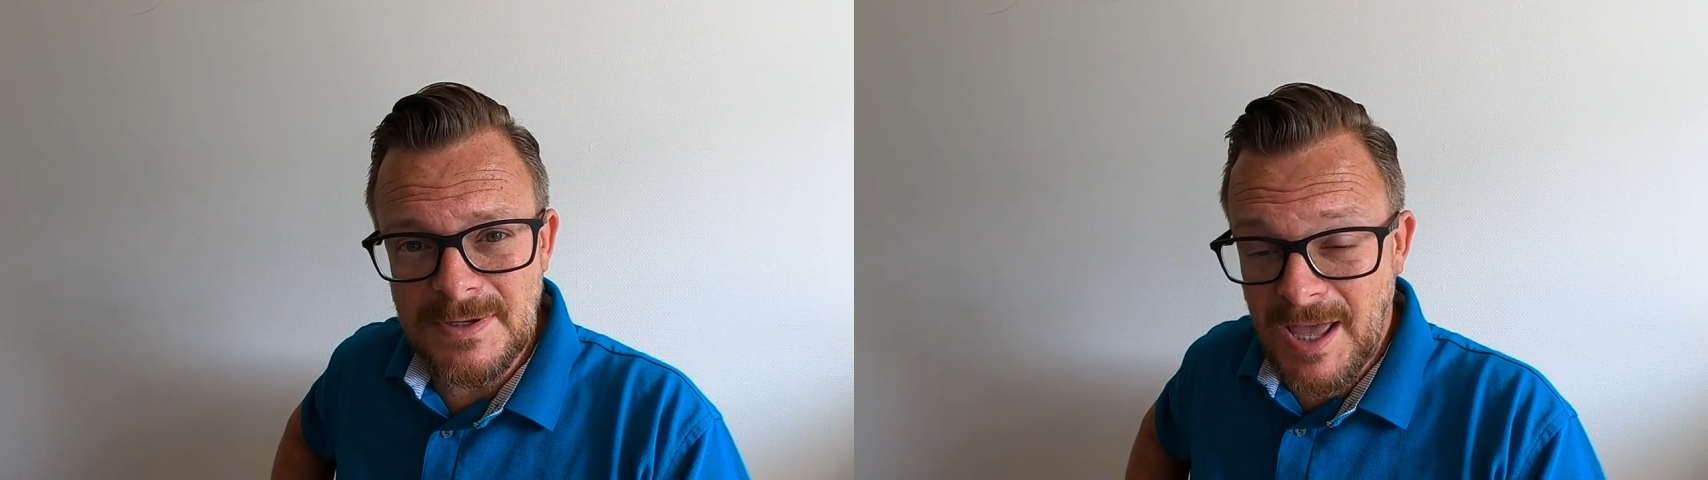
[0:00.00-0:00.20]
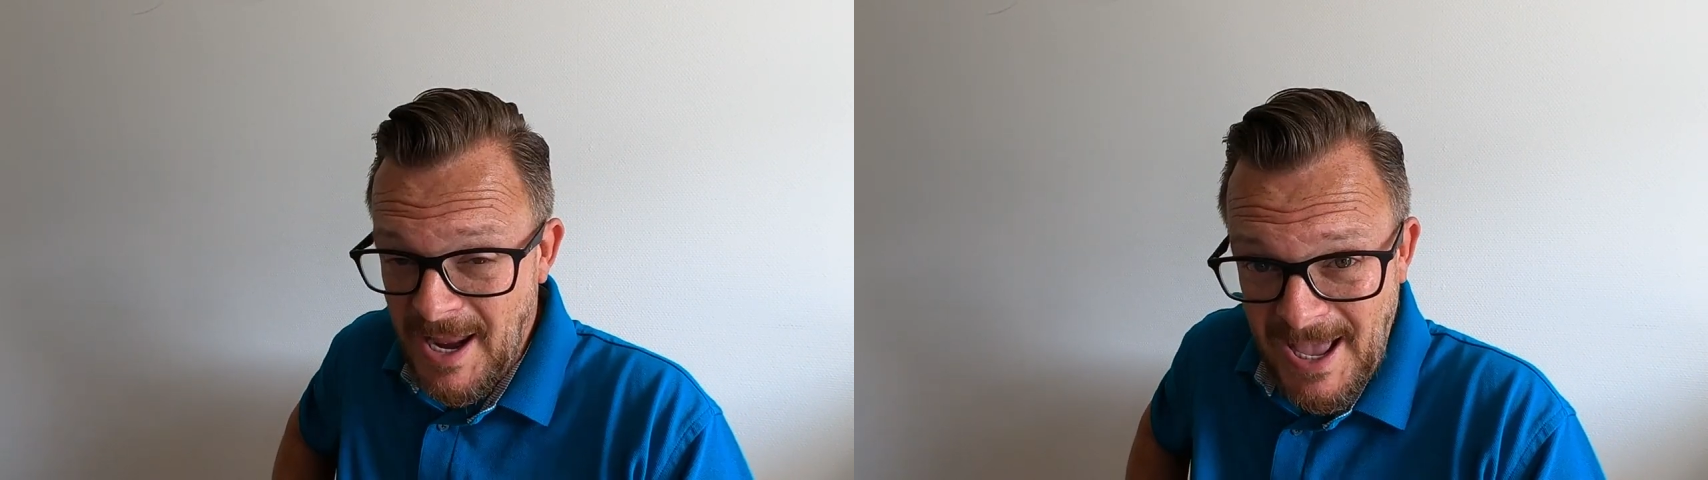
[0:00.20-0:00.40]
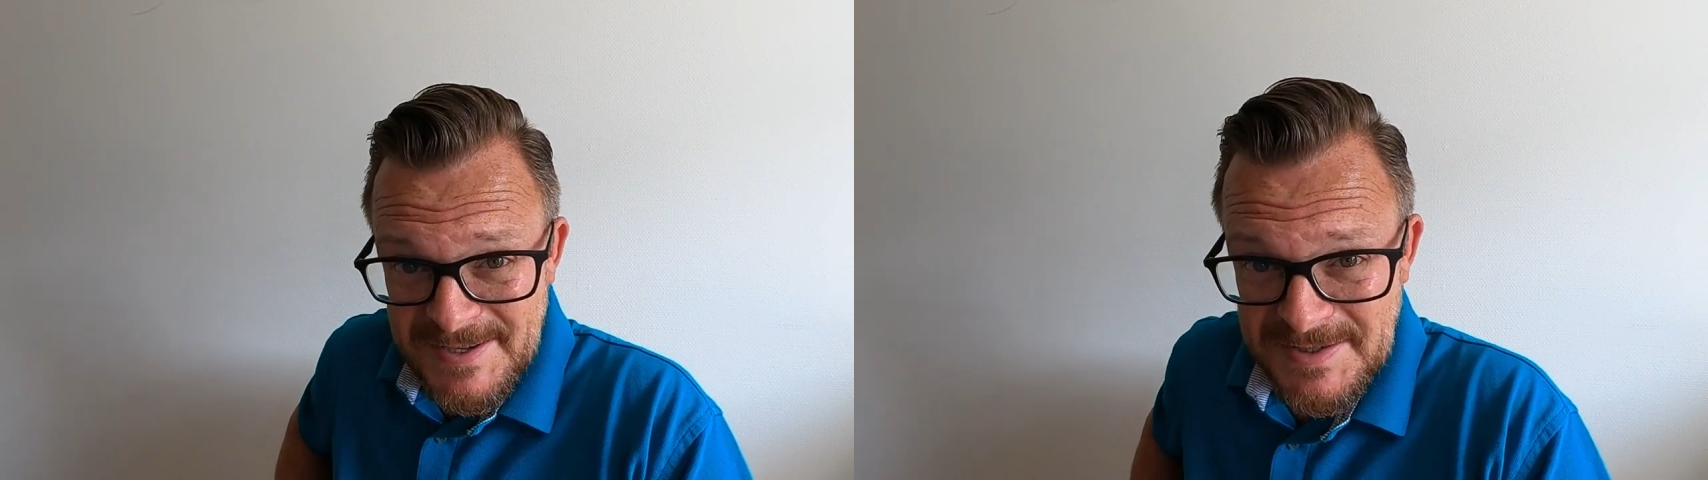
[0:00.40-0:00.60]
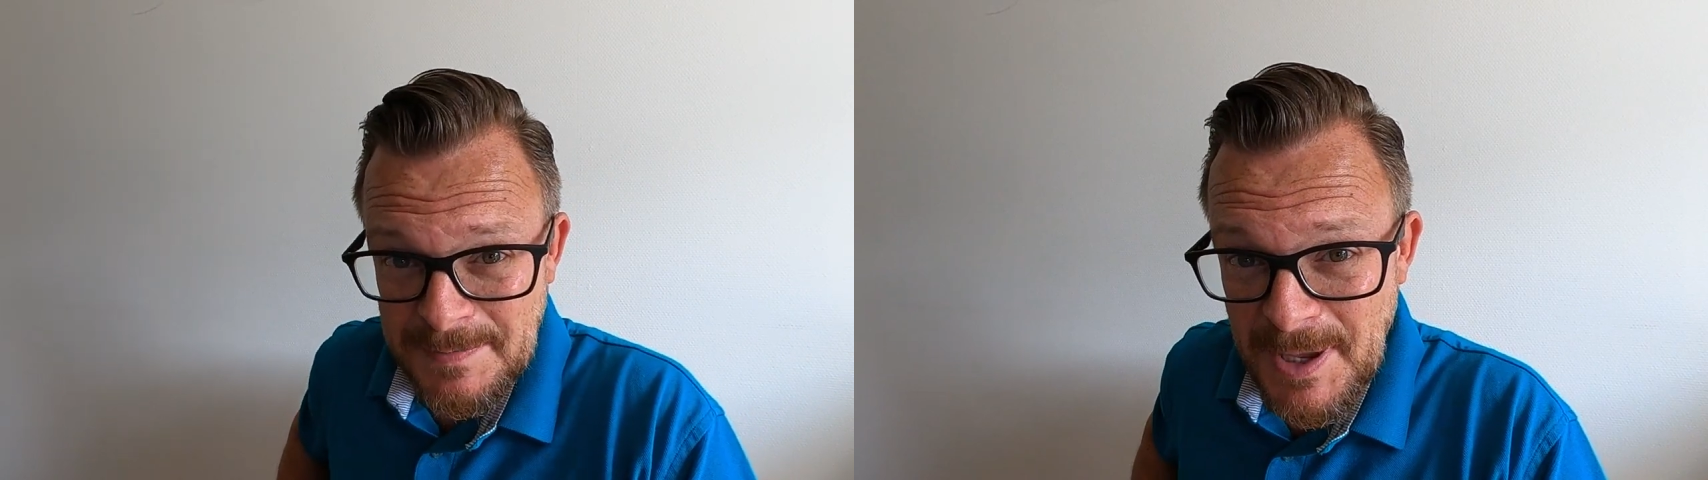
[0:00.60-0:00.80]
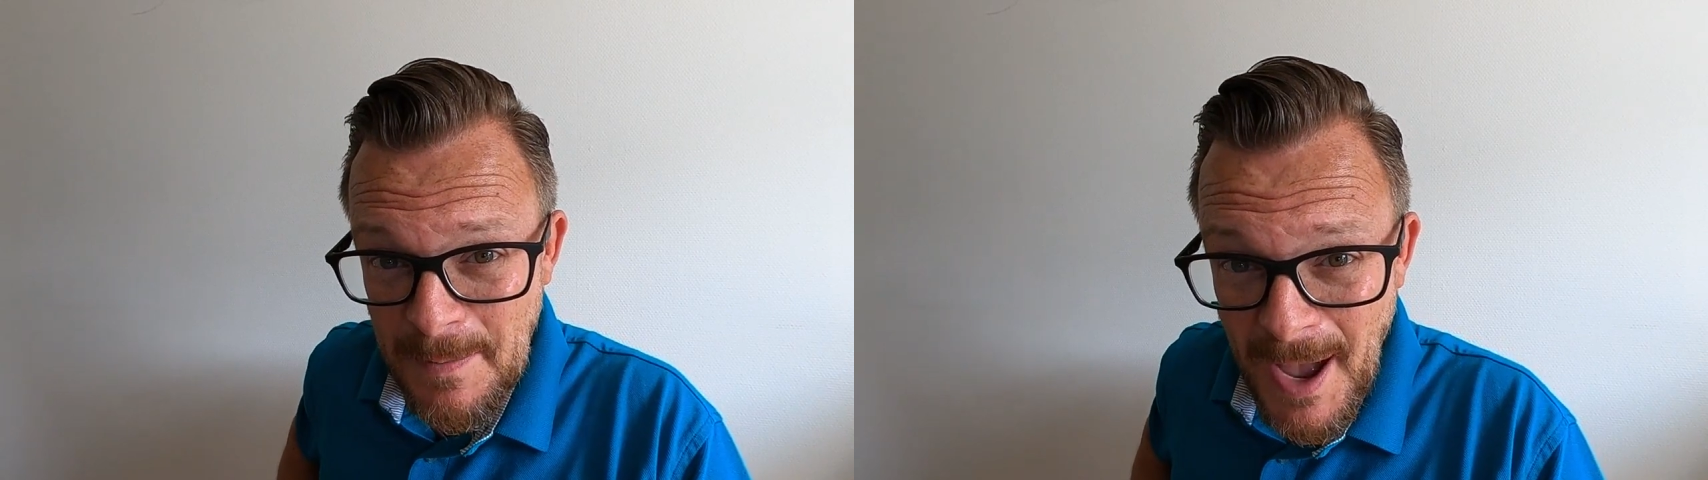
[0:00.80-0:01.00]
It has to
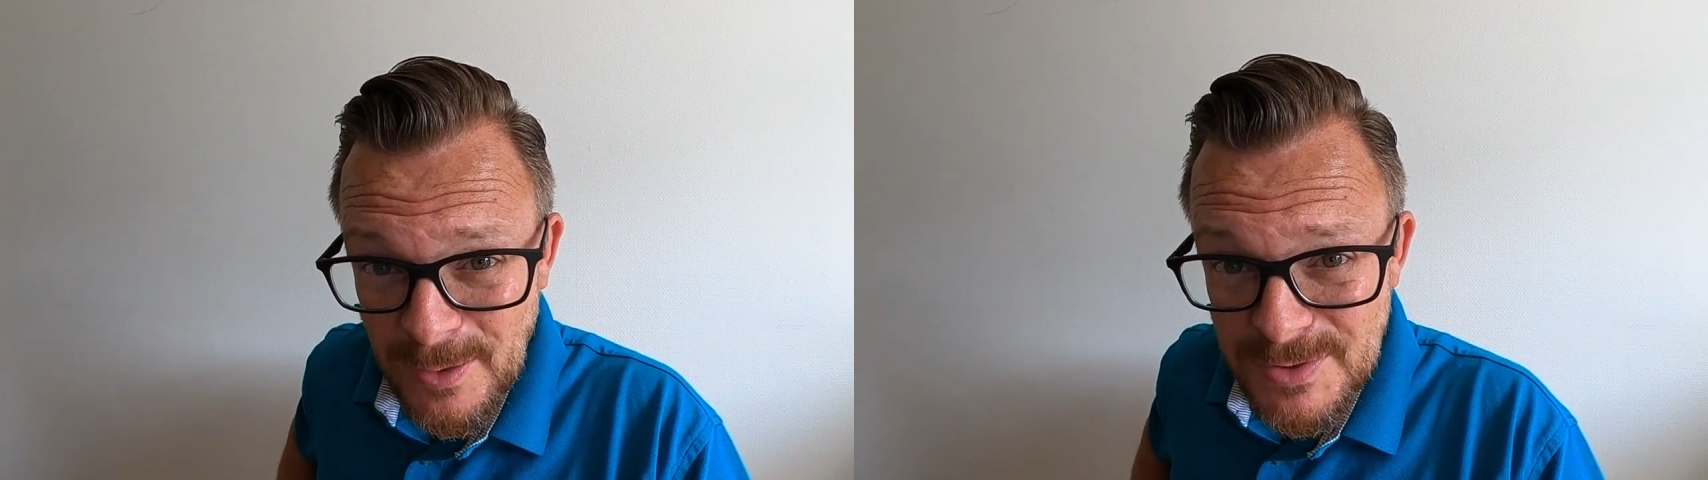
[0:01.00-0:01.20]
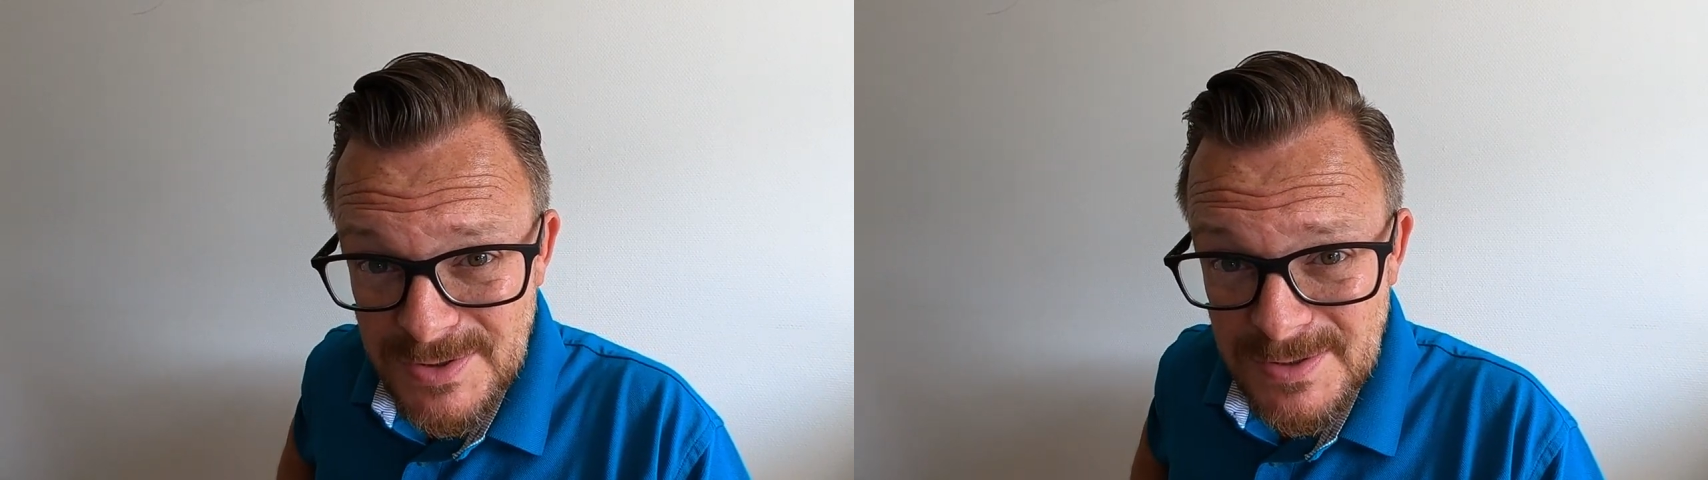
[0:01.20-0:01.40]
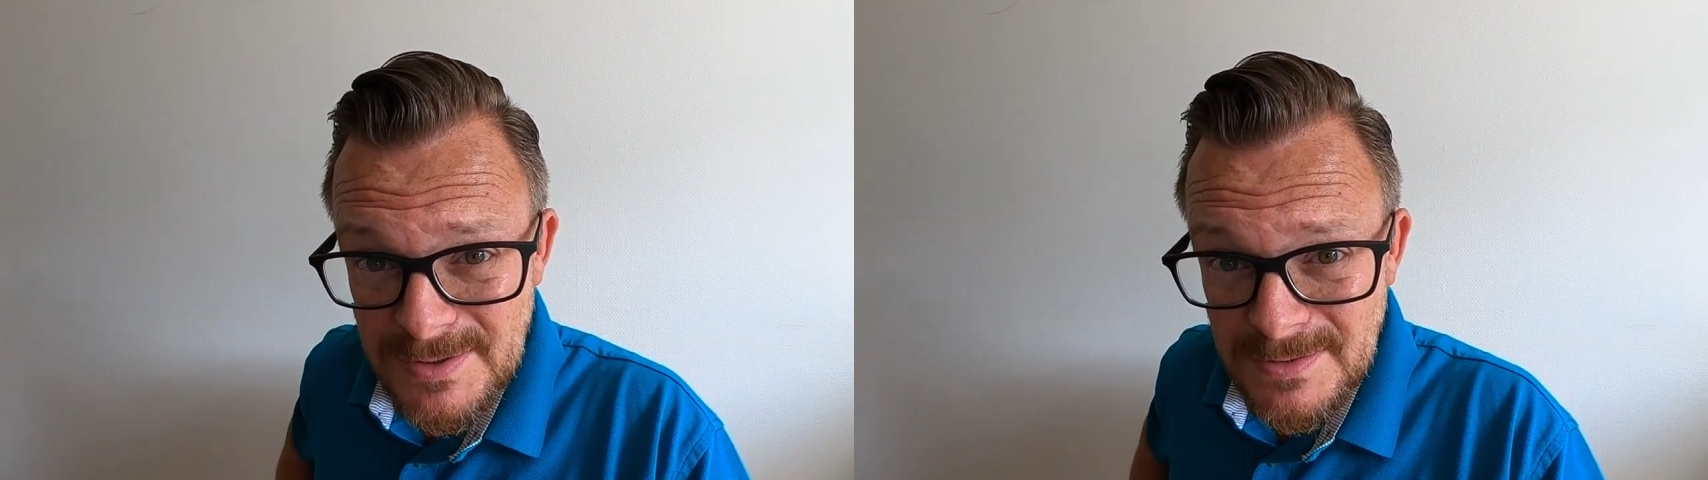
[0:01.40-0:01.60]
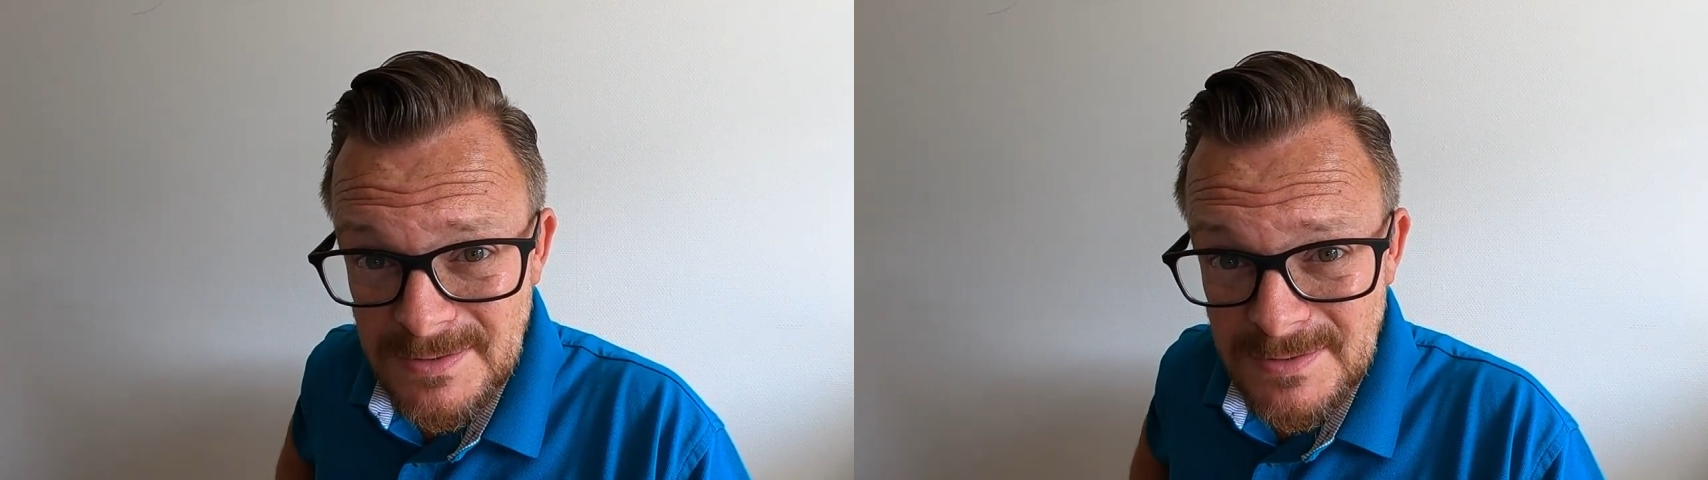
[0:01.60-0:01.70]
be a mouse.